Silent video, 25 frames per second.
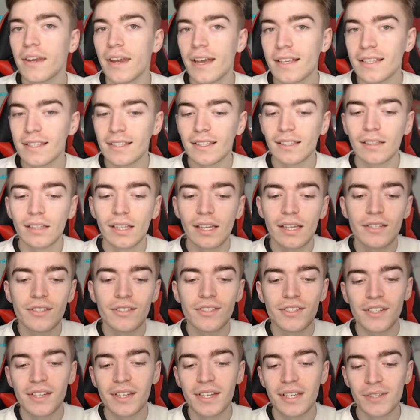The next
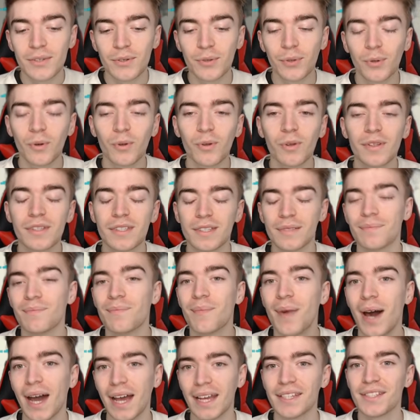glitch is called
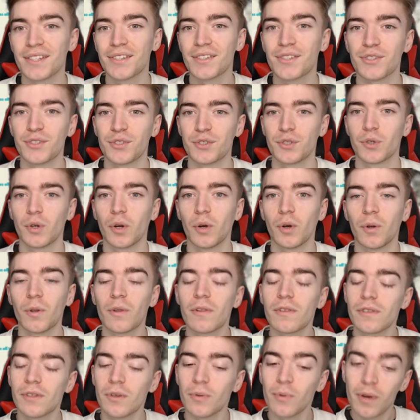Mind Control.
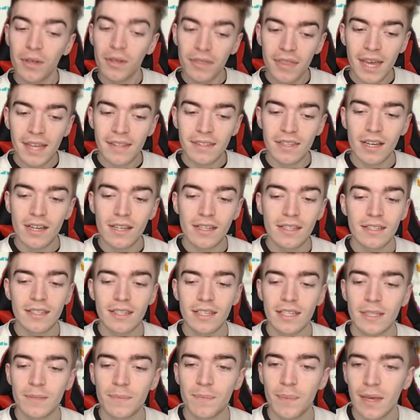So what that does
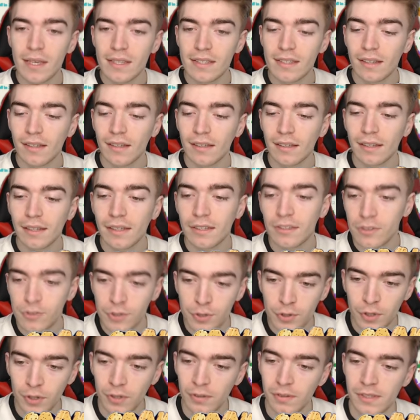is basically
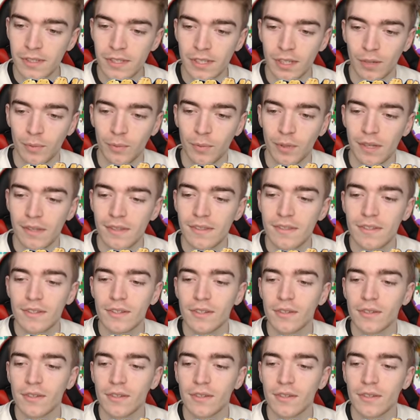control someone.